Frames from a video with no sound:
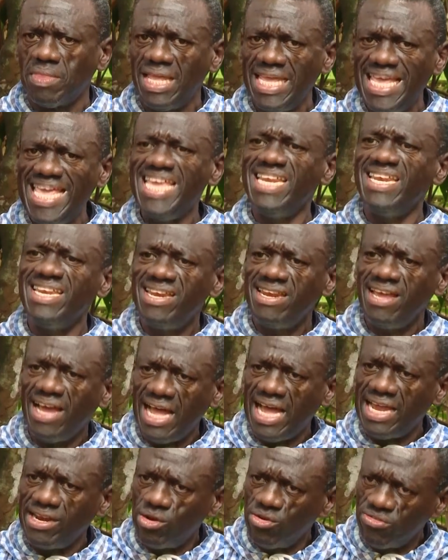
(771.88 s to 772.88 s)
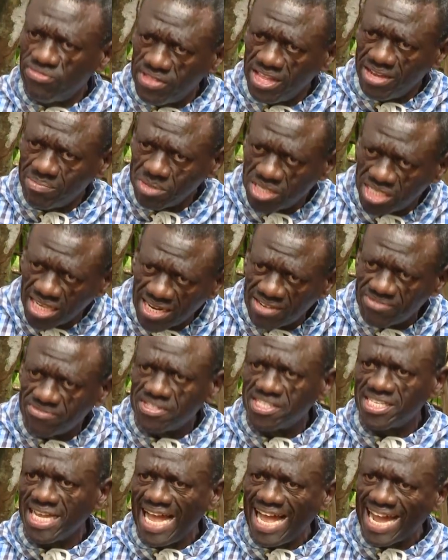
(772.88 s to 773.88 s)
in and of
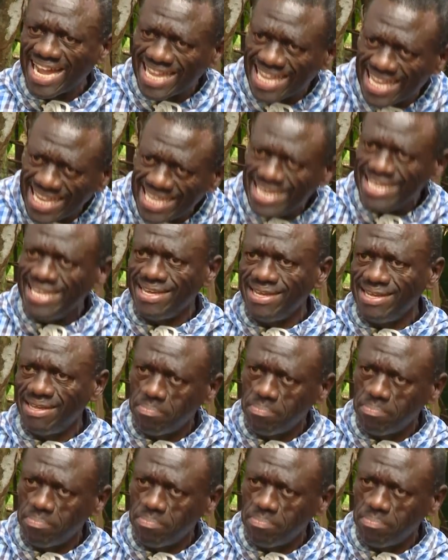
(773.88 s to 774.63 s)
themselves are killing